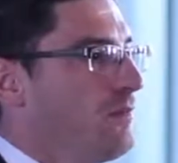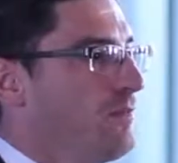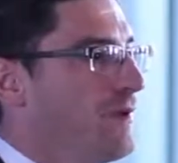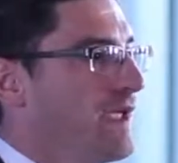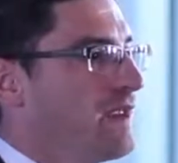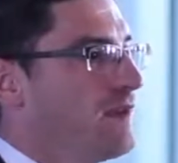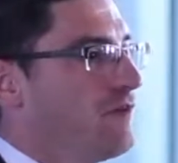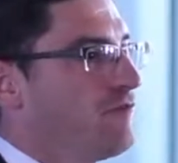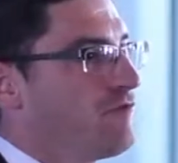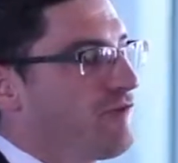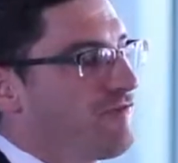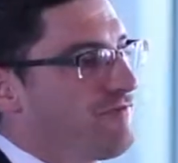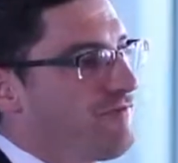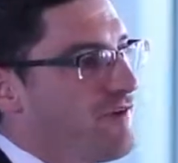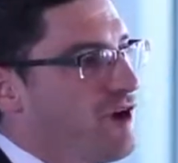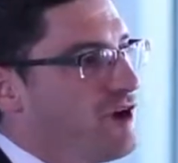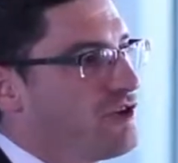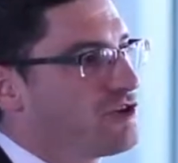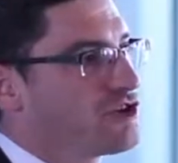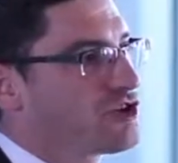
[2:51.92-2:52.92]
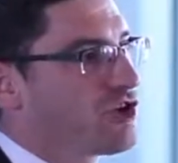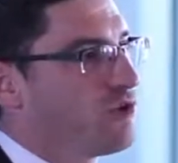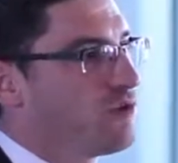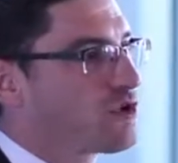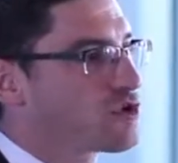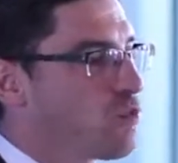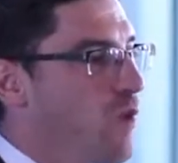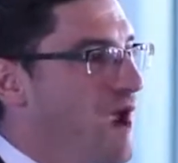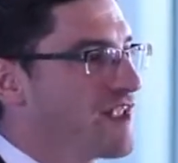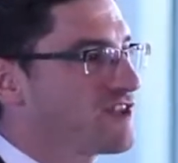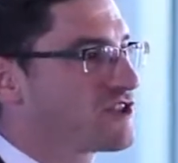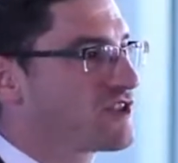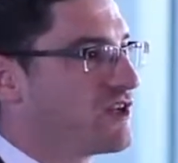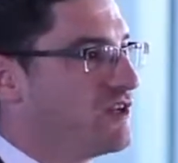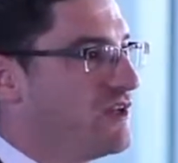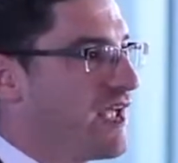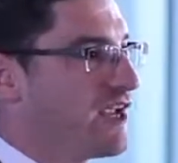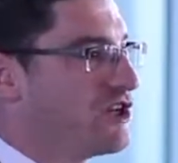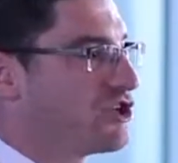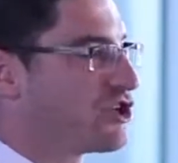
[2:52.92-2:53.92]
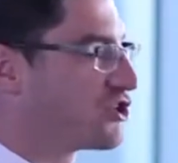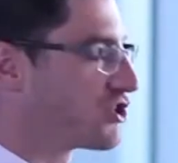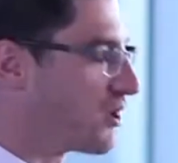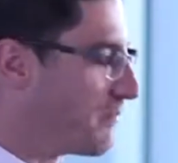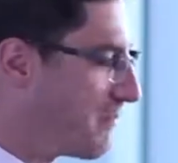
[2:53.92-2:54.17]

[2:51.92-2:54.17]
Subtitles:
been referred to as Western nations,